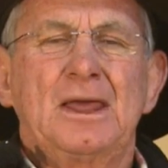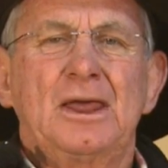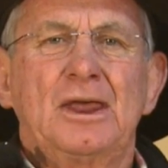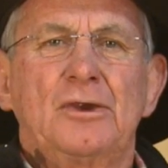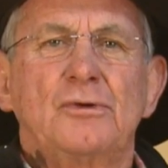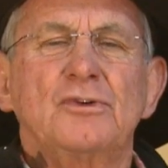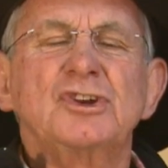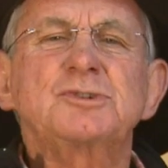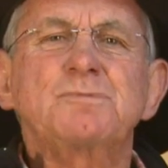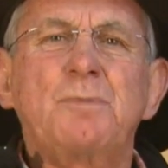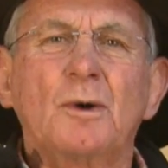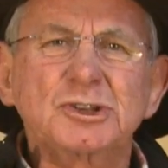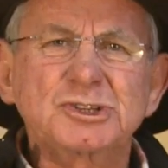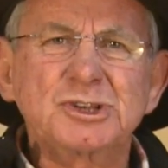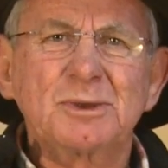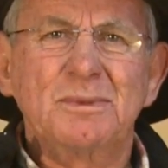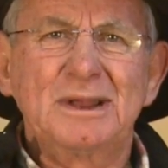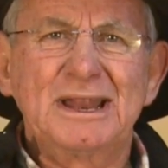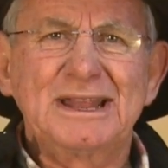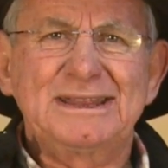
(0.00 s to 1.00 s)

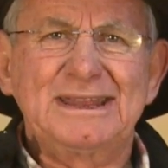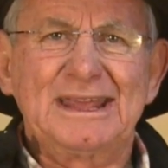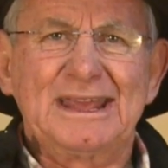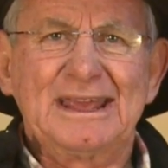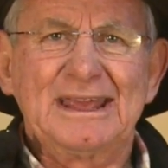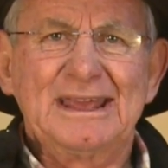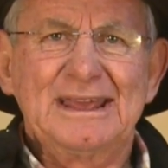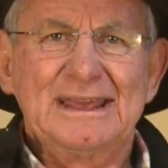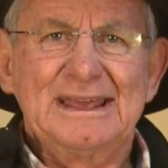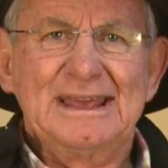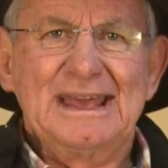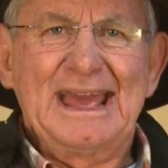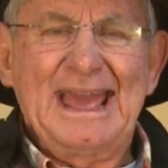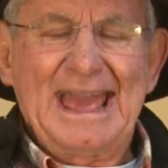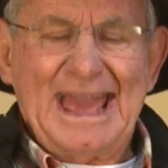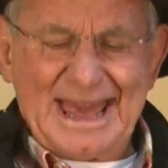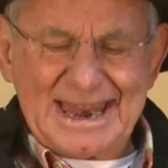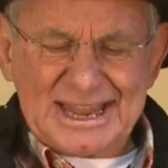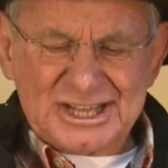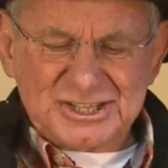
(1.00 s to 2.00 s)
responsibility.
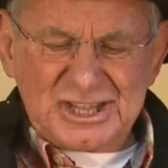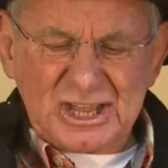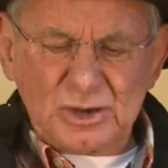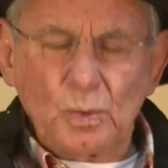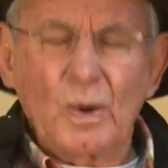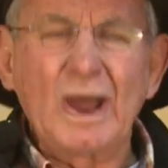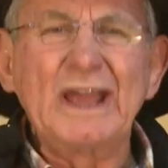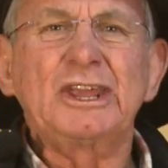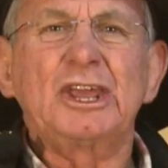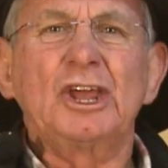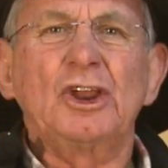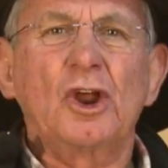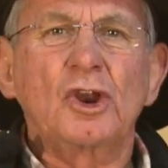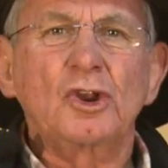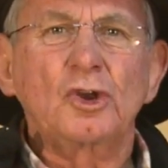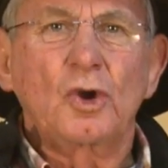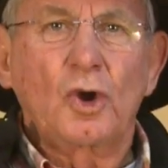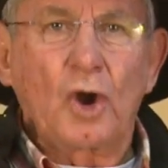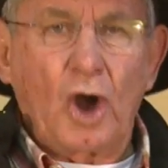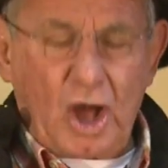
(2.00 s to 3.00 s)
And it's that waiting
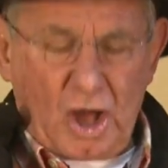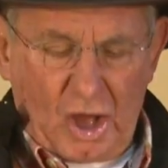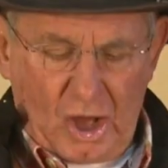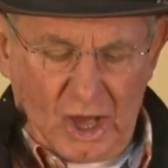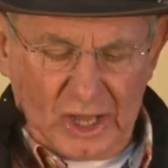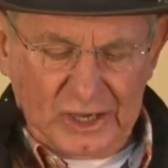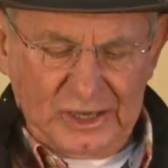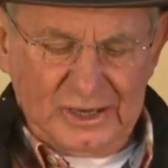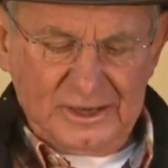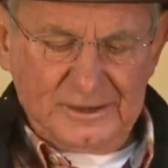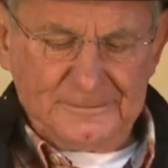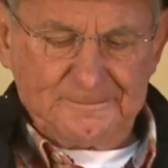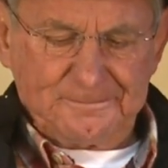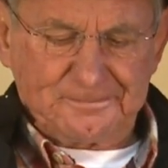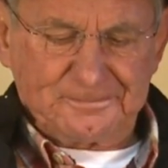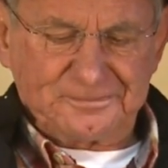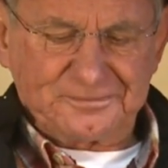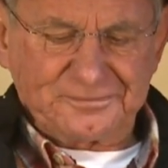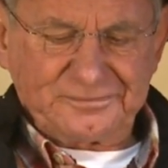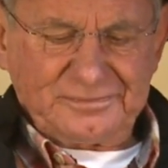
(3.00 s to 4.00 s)
on God
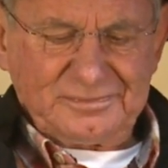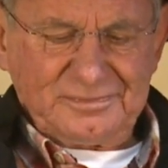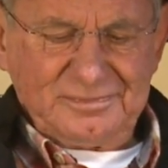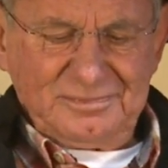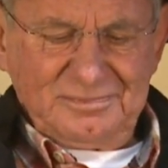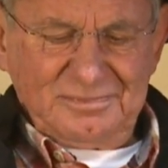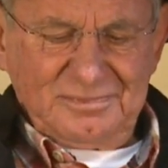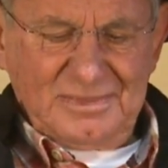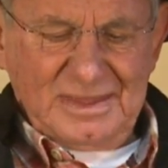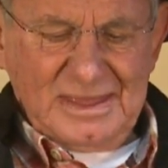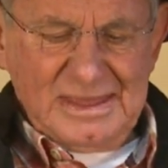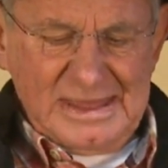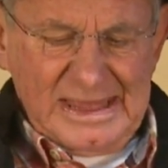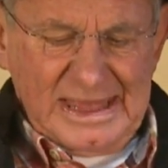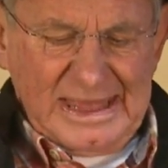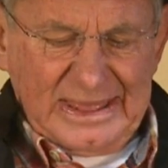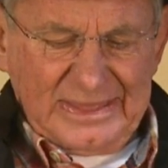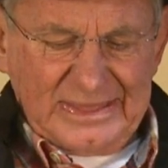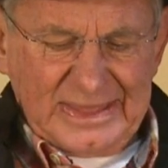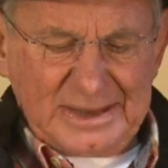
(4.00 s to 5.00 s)

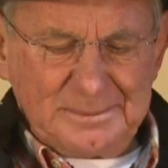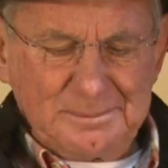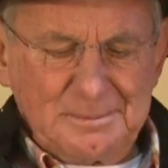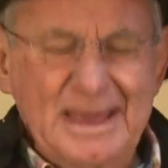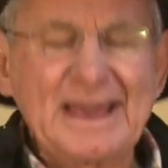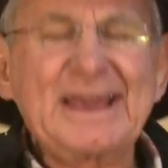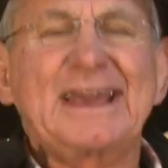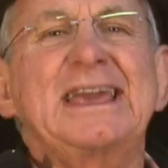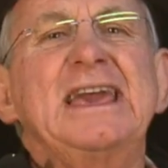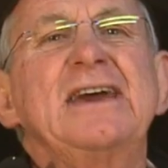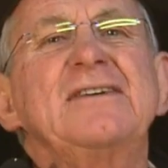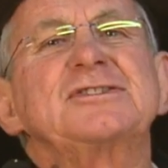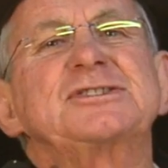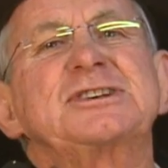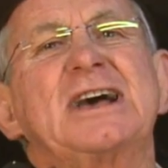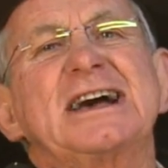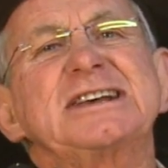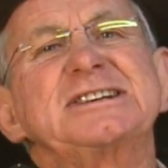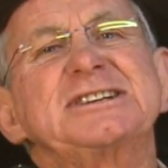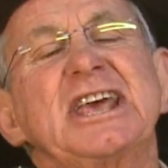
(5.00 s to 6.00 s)
that gives
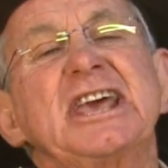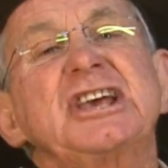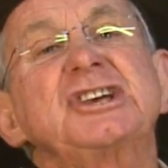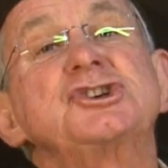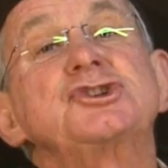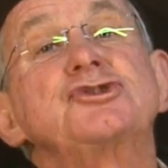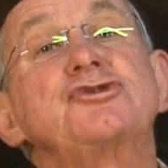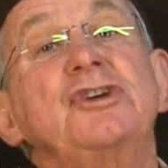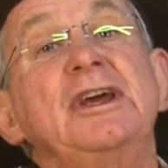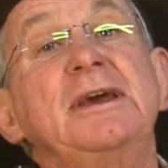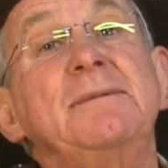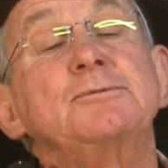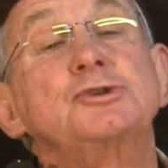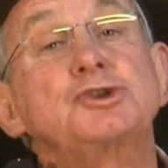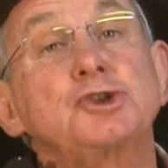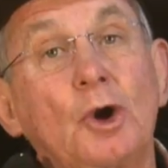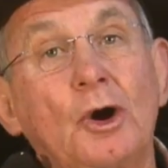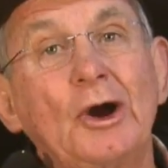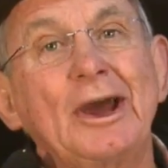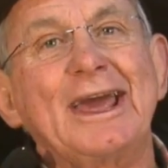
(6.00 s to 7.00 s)
us extreme
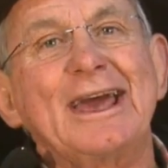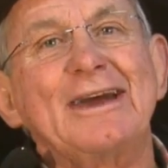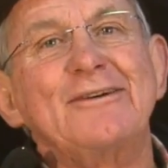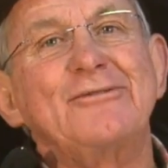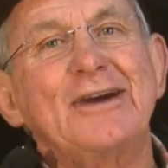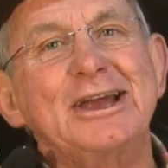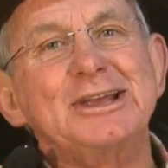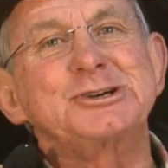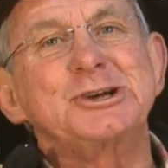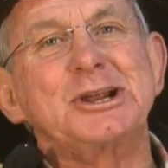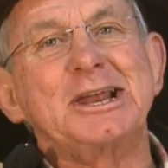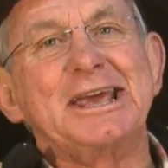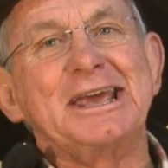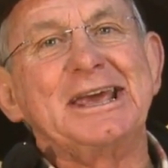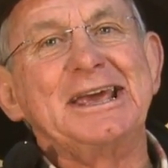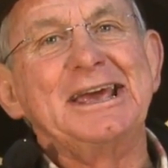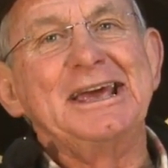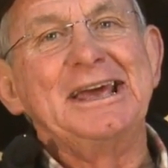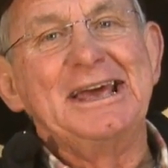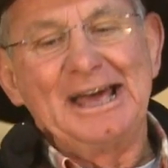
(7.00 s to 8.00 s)
joy eventually.
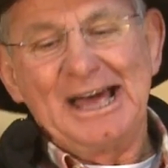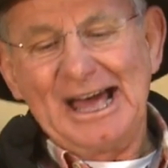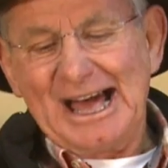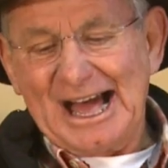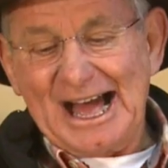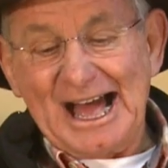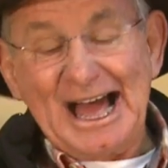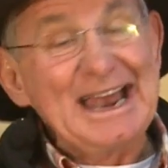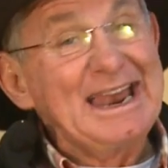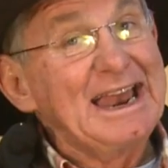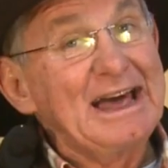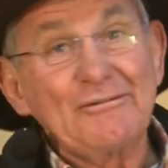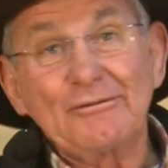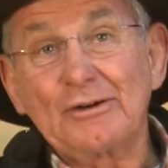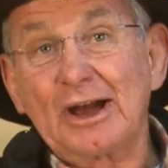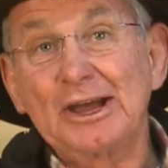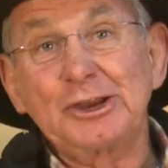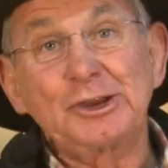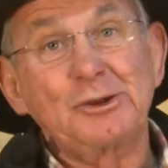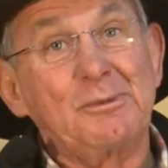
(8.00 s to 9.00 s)
I love
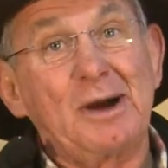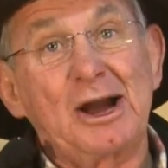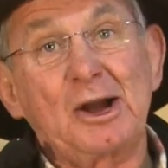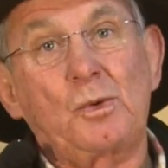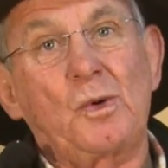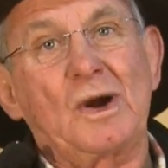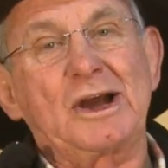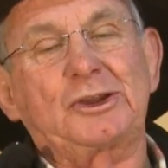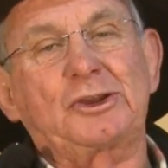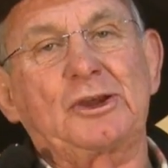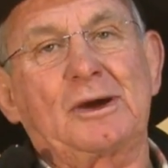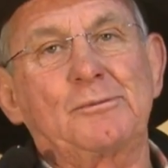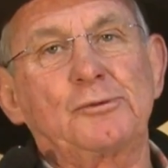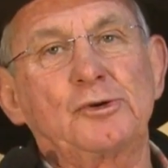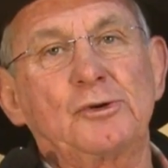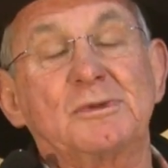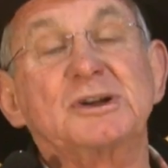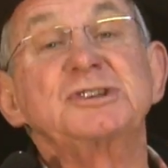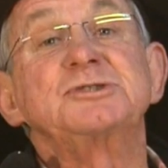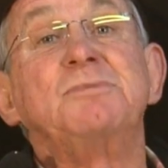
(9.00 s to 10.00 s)
going to my quiet time
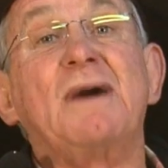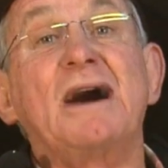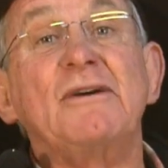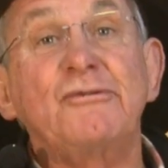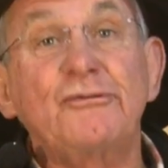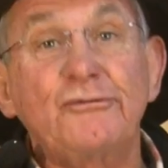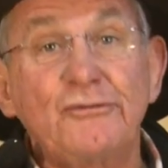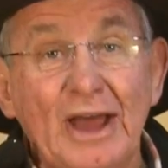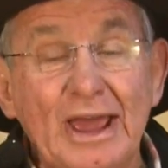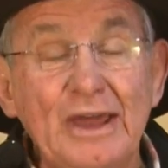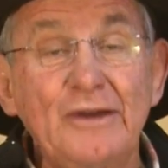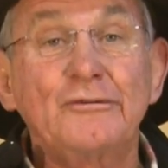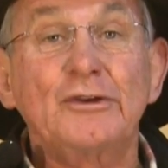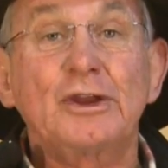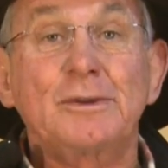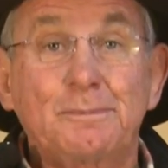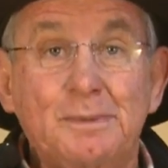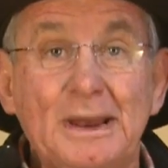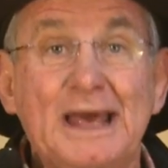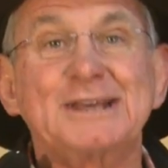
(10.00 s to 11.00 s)
room. It's my
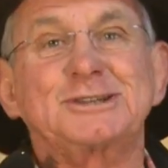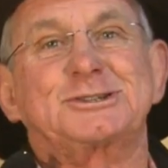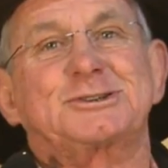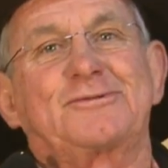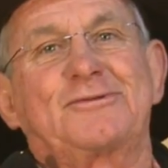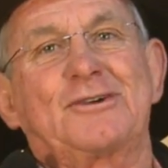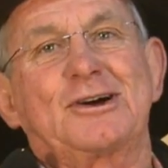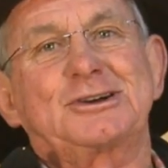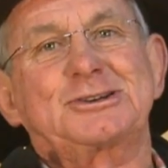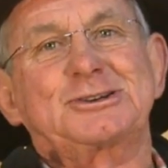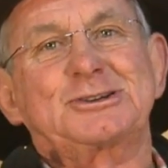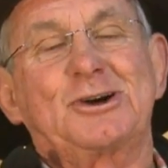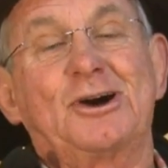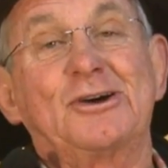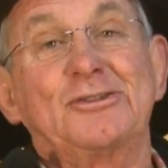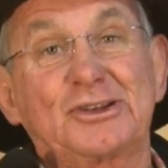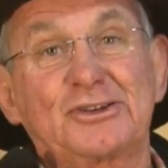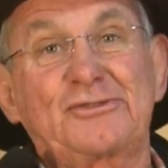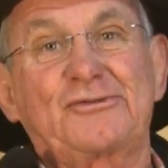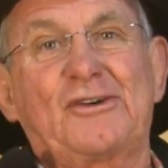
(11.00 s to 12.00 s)
favorite place, folks,
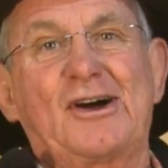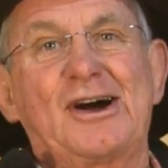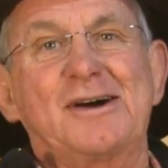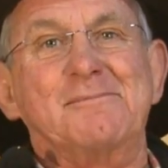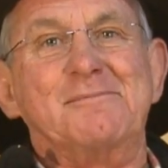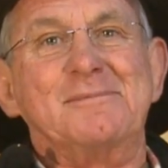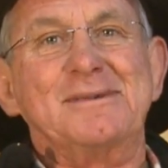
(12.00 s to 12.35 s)
on this farm.